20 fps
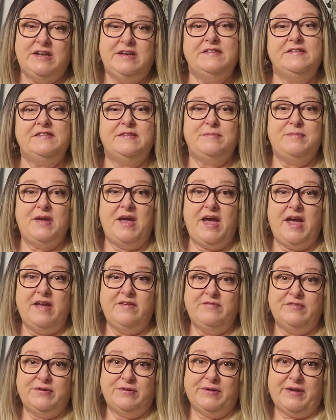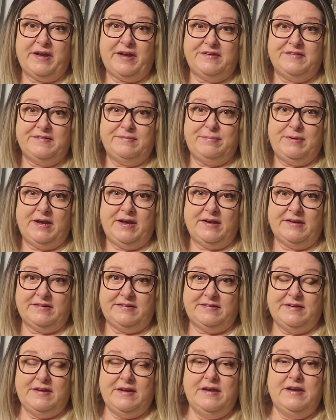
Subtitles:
is the behavioral aspect.